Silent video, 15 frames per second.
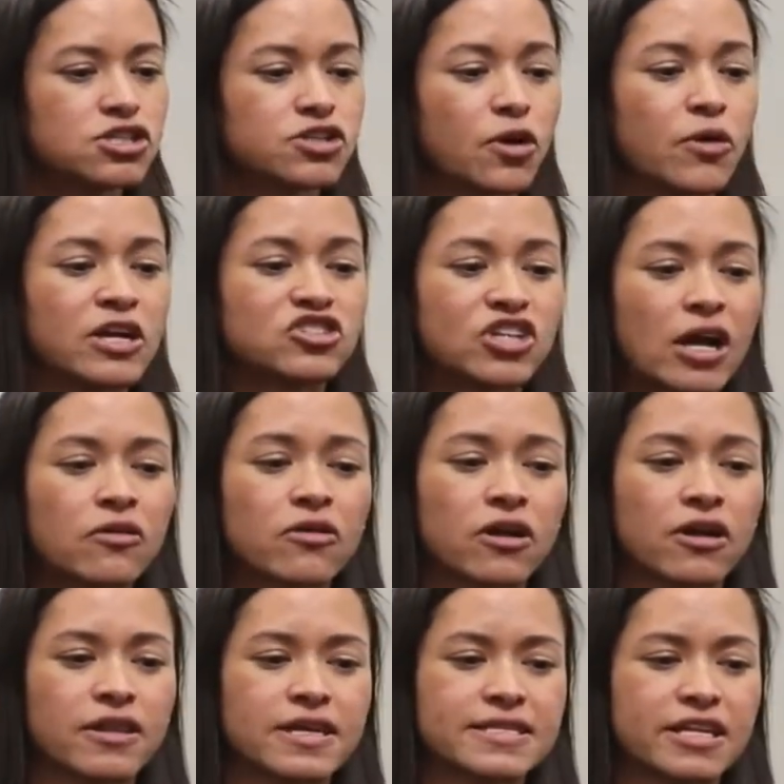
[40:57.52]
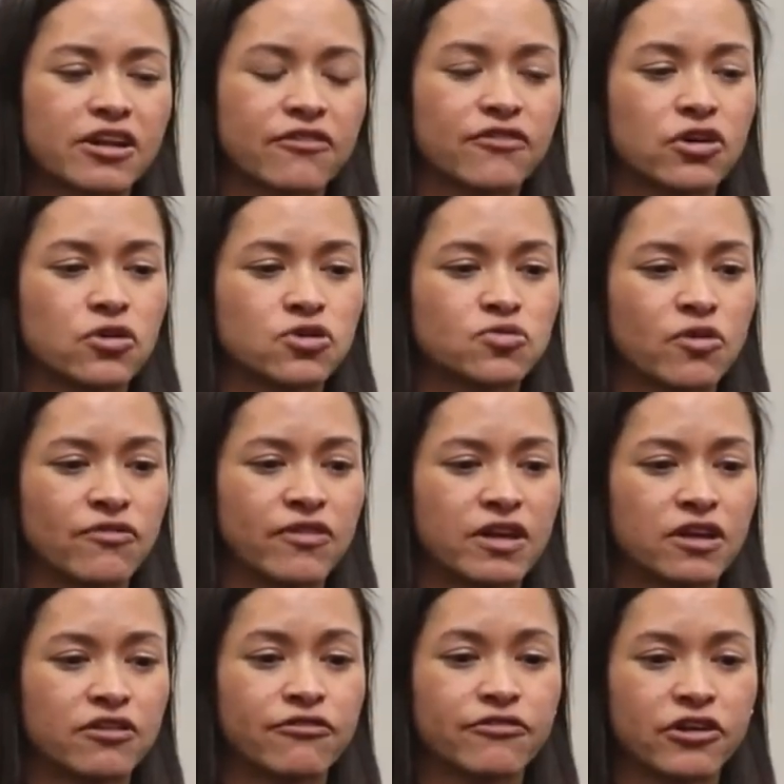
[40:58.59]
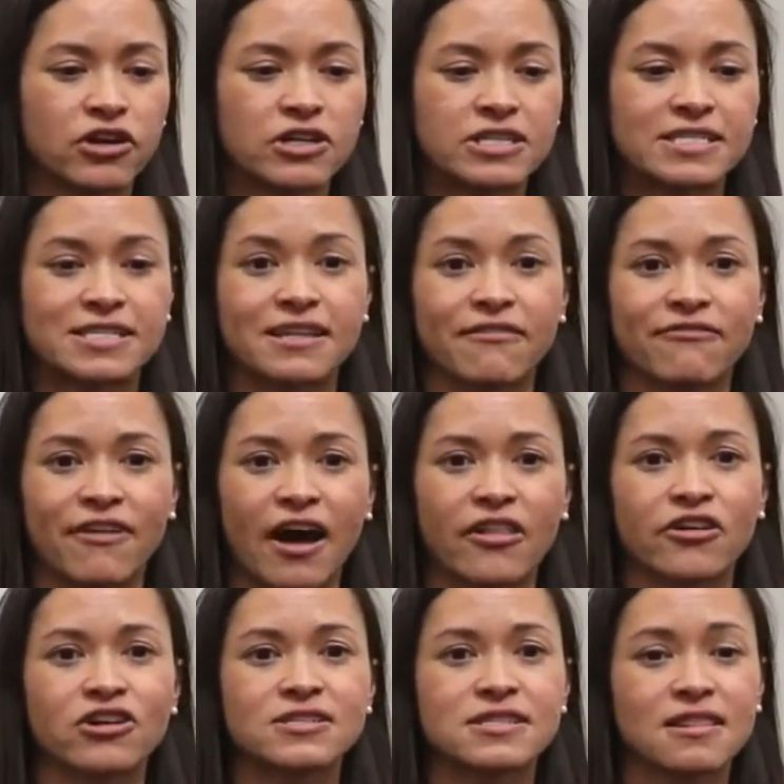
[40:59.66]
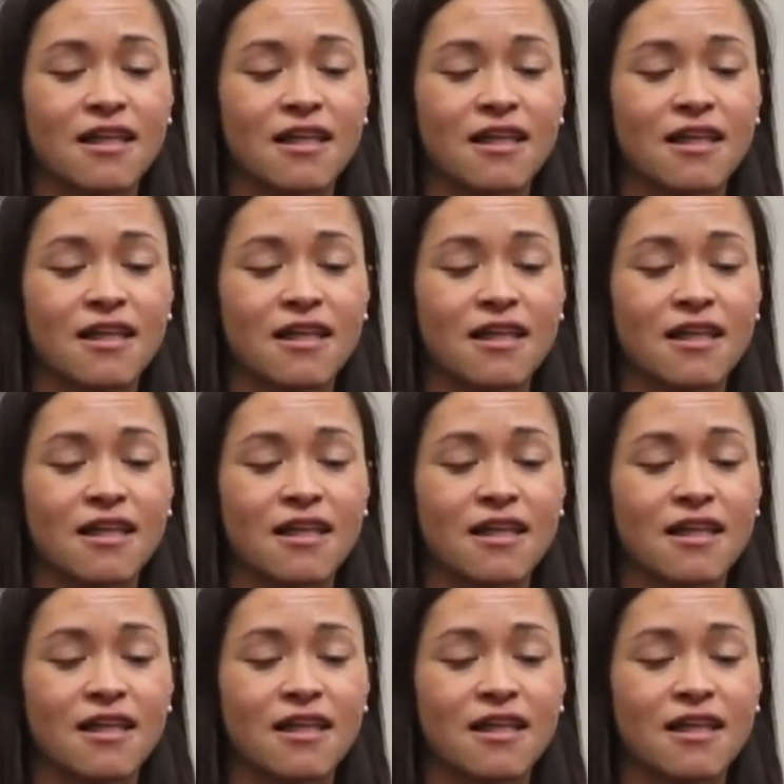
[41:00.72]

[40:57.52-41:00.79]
So in general, these interviews revealed first that fathers